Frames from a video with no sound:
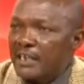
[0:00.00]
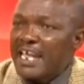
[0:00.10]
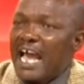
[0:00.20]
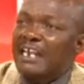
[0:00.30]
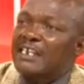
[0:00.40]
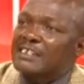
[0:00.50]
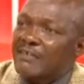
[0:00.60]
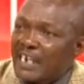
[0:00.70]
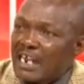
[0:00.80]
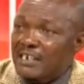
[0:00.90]
They're hardly
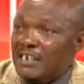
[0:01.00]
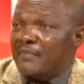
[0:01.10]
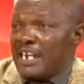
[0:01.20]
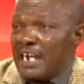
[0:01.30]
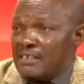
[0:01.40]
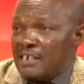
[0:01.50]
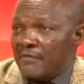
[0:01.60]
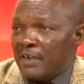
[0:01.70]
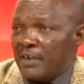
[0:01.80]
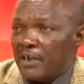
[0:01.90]
700 if they can save.